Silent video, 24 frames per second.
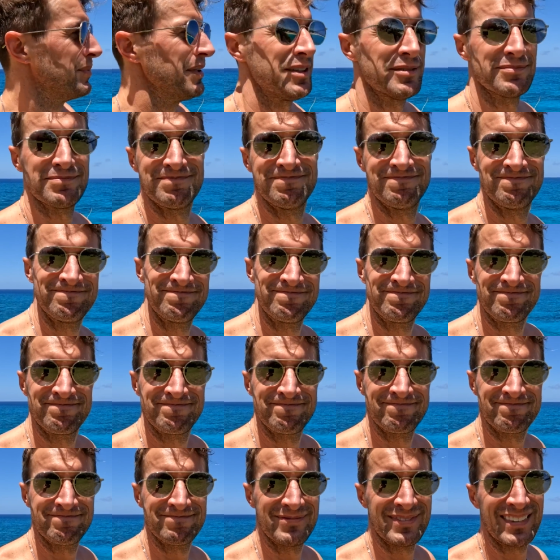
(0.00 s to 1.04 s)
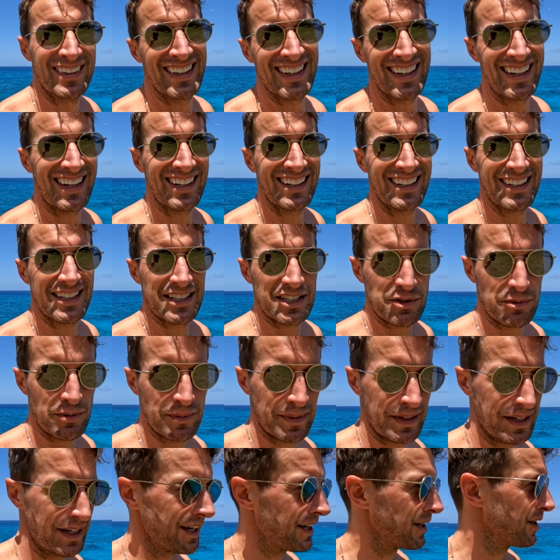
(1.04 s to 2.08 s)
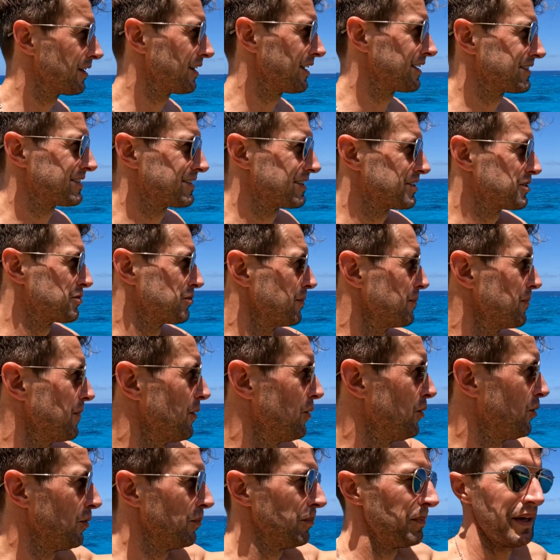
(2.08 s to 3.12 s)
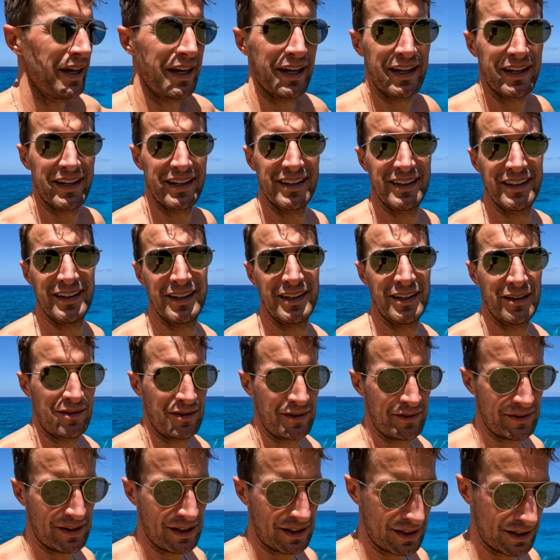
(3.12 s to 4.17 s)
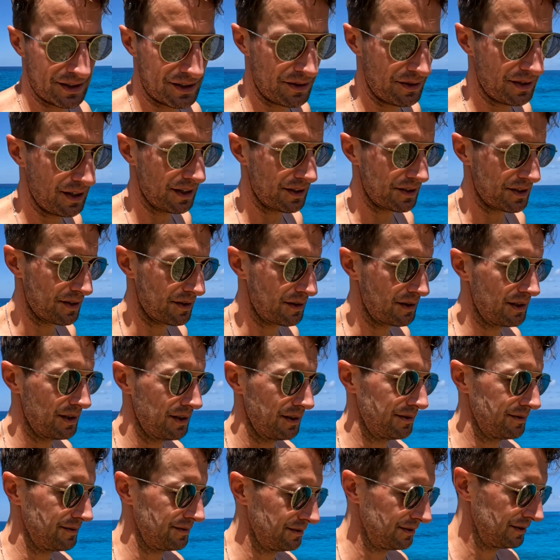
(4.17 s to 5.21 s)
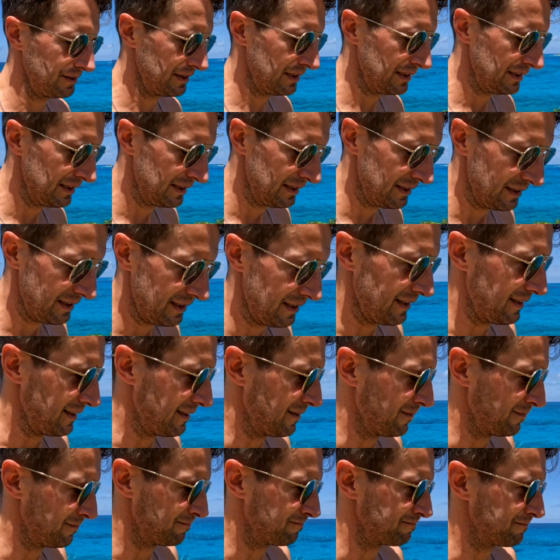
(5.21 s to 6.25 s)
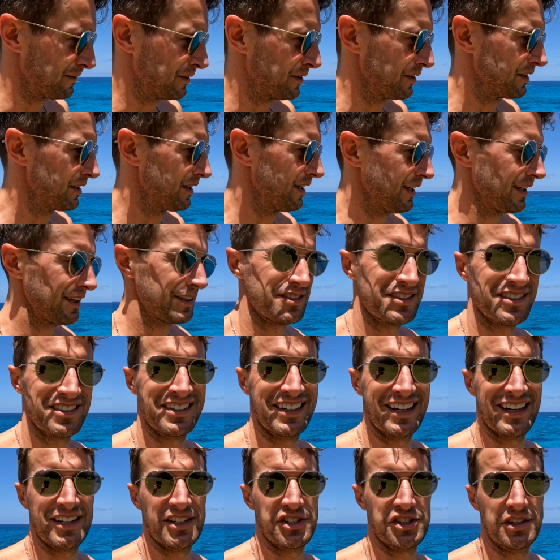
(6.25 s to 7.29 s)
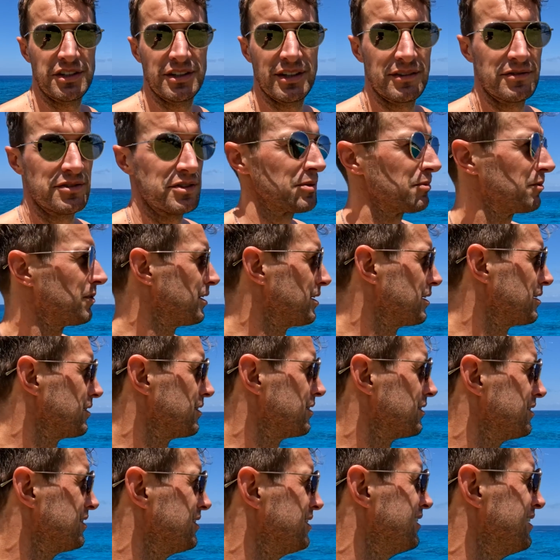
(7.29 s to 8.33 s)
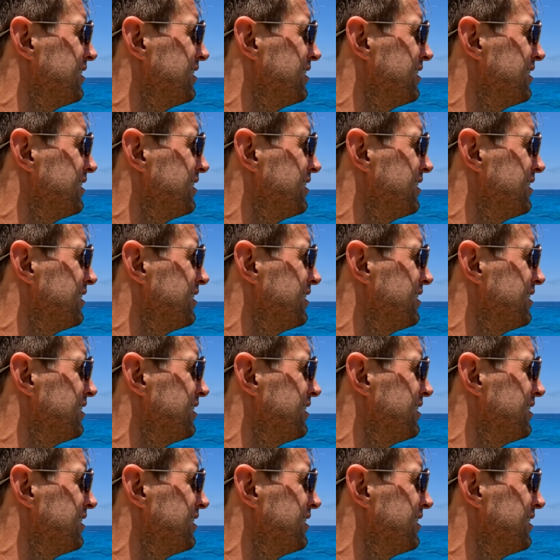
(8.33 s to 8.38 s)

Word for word: But not a lot of swimming. Hannah likes to swim the whole bay. We've done it 2 days in a row. Good exercise. She loves the water.